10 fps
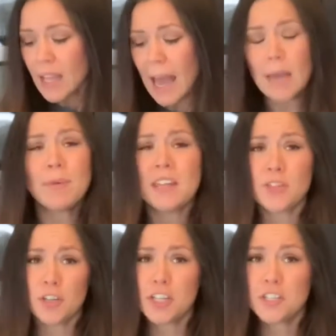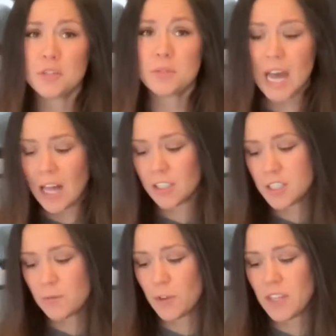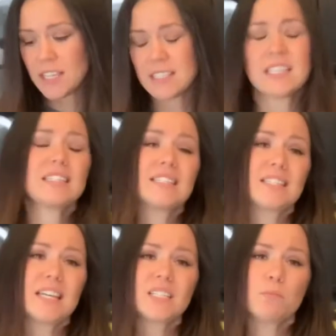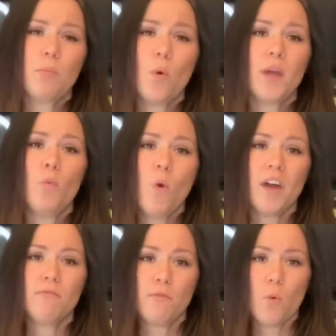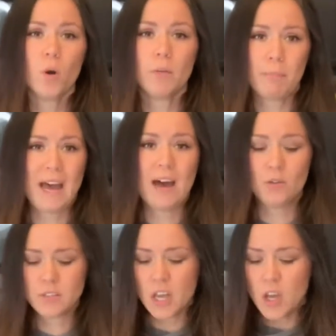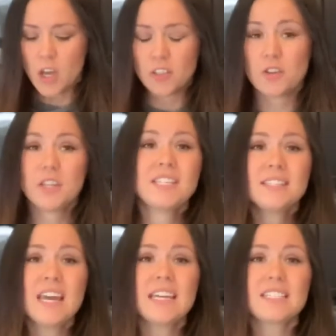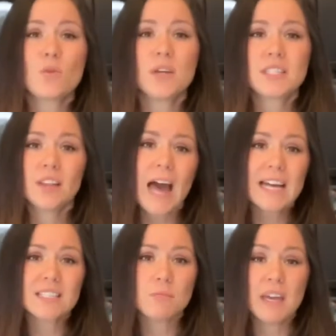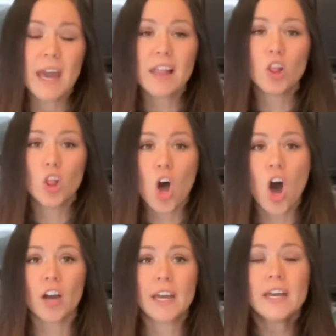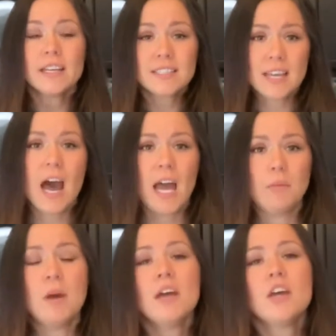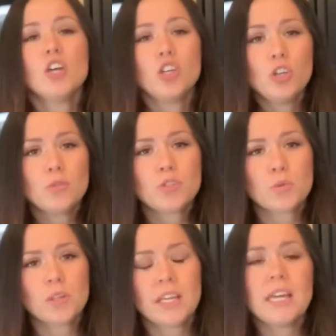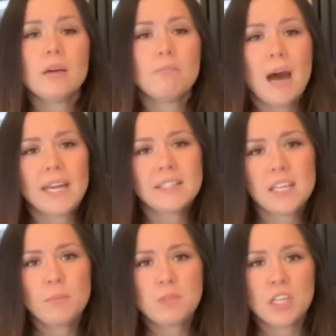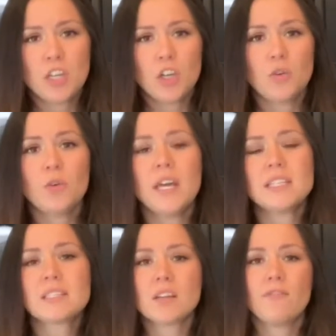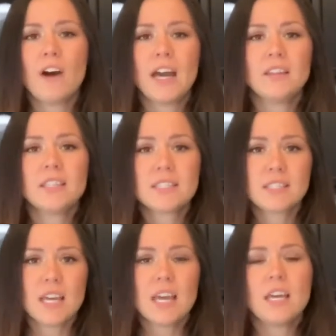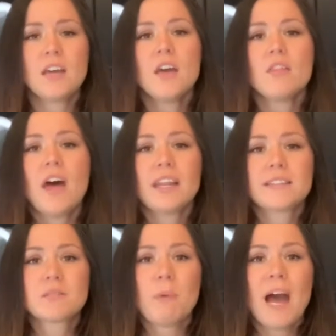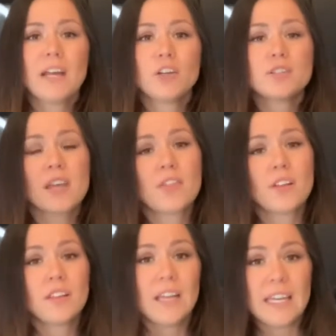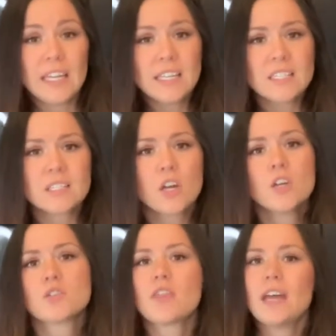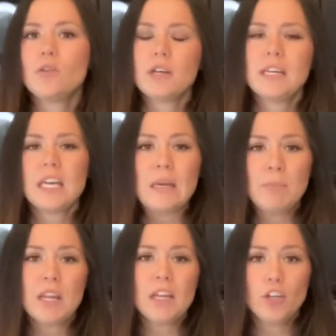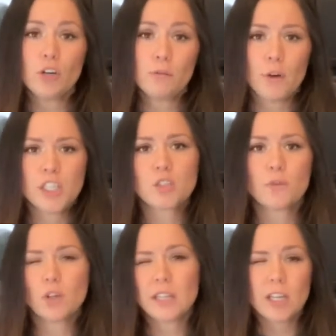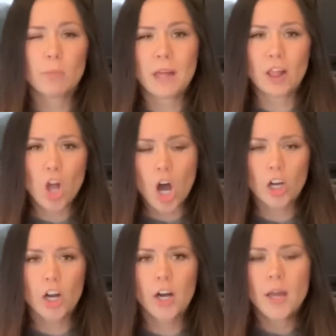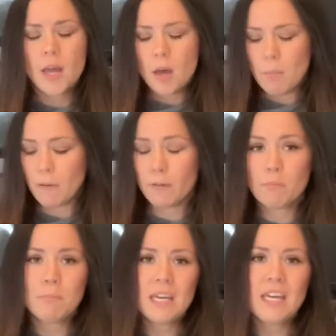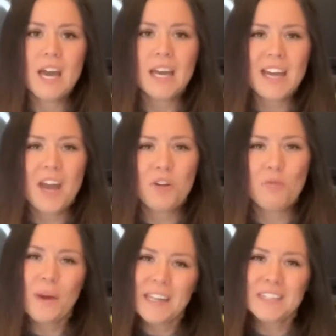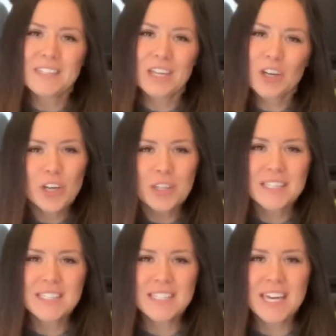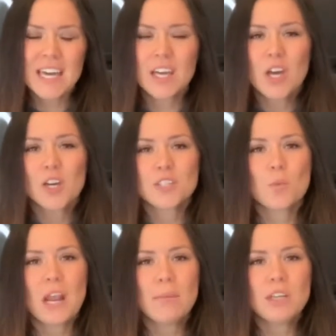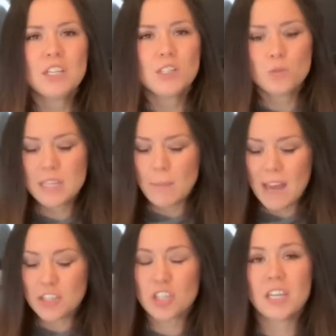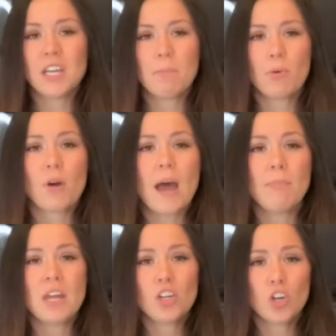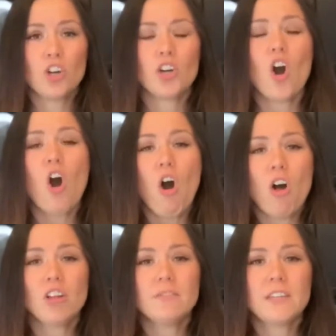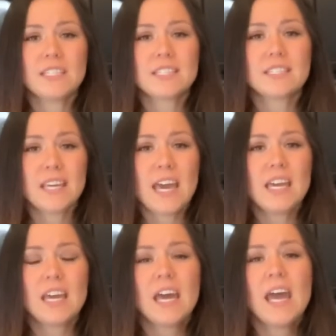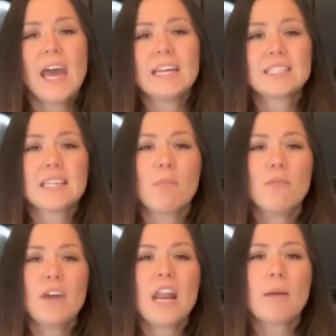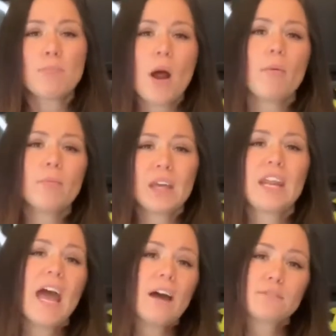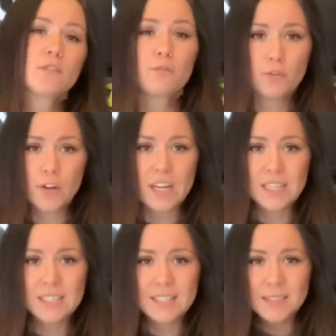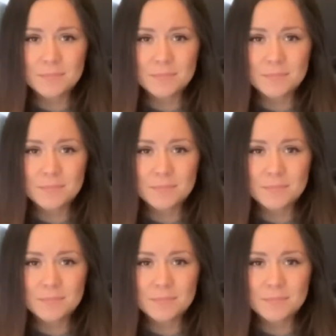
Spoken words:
I paid $32 for this, 6.14 pounds. So this steak is going to last me a long time. Usually my tip to you is to find the steak that expires the latest so that you can keep it in your fridge for a little bit longer. But for me, I kind of waited to cook this steak. So what I'm gonna do is I'm actually gonna prep and cook all of this steak, and some of it I'm probably gonna have to freeze.